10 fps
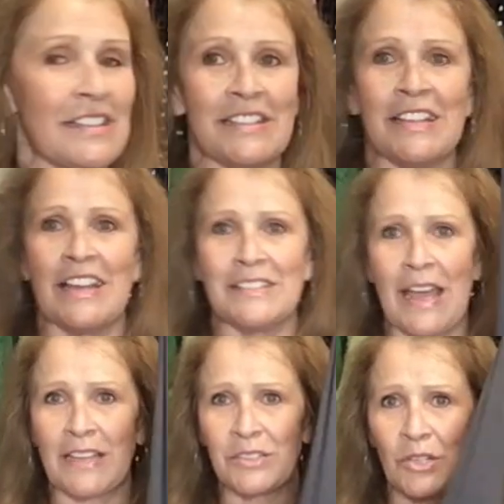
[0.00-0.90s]
a size
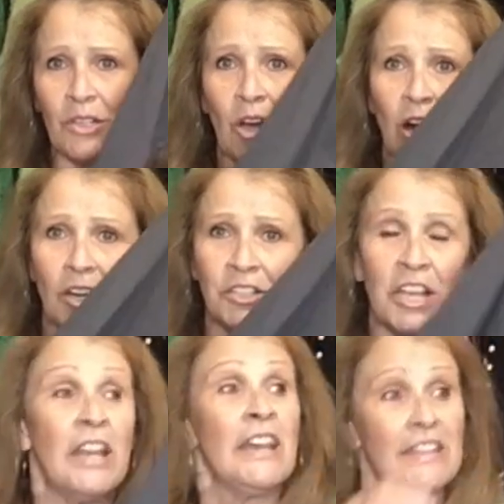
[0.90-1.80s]
extra large.
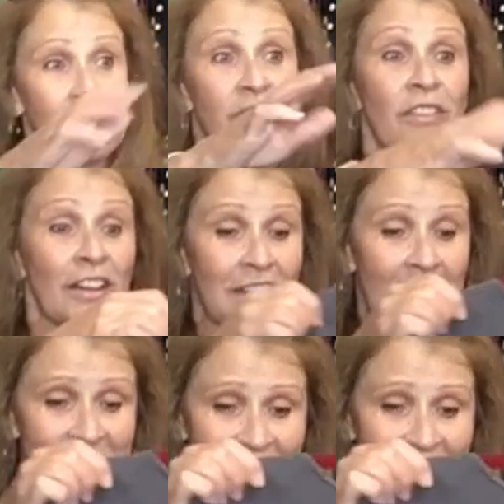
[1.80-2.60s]
It's in very nice